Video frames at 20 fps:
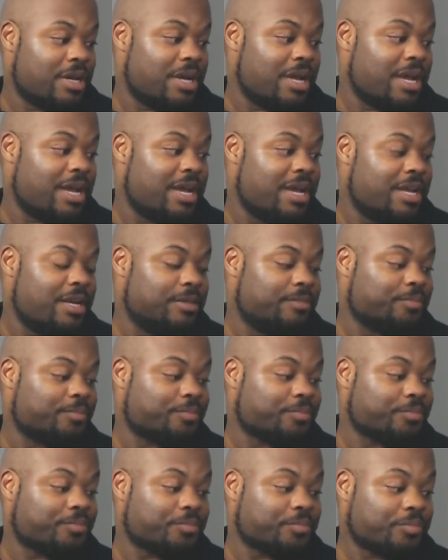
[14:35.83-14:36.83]
And
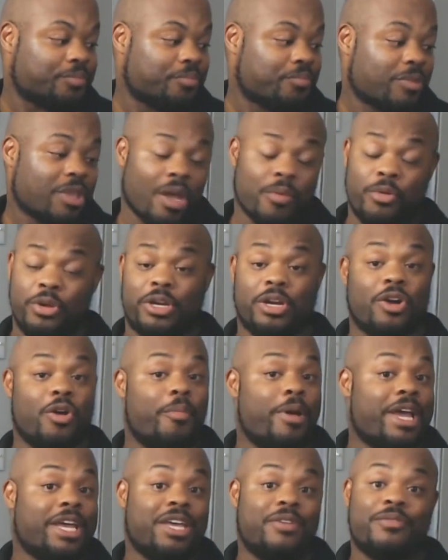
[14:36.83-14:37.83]
we can go
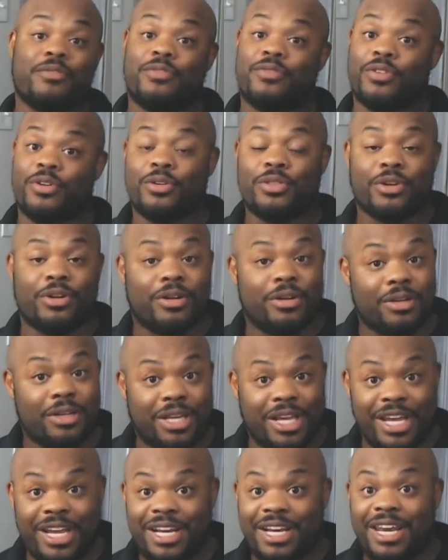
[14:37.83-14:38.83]
back even further.
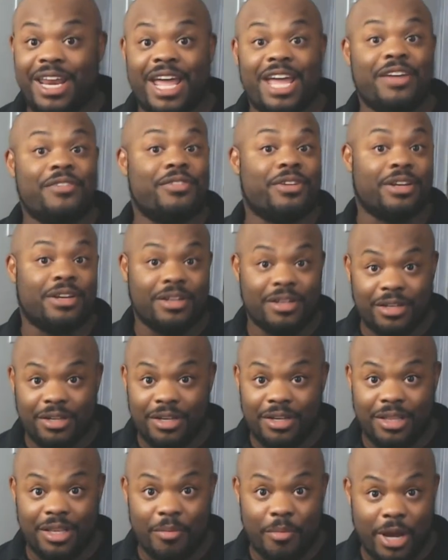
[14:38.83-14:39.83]
King David
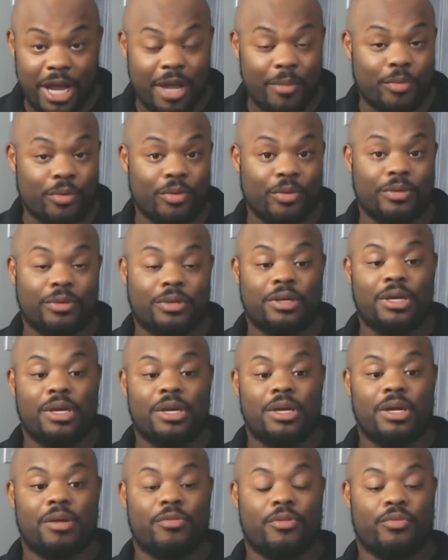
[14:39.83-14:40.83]
in the Bible.
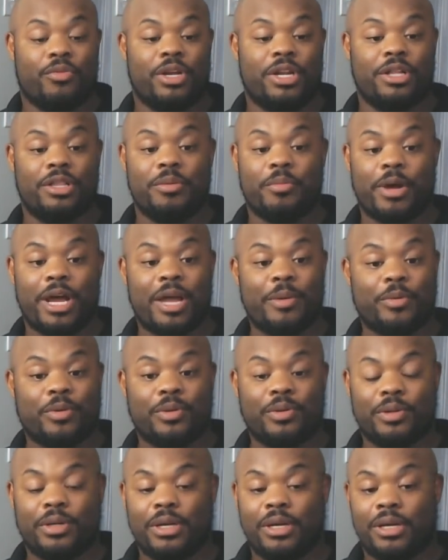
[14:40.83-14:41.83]
If we read in the
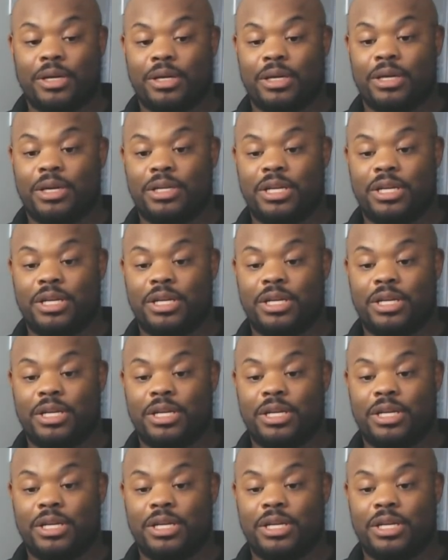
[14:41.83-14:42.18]
Bible, King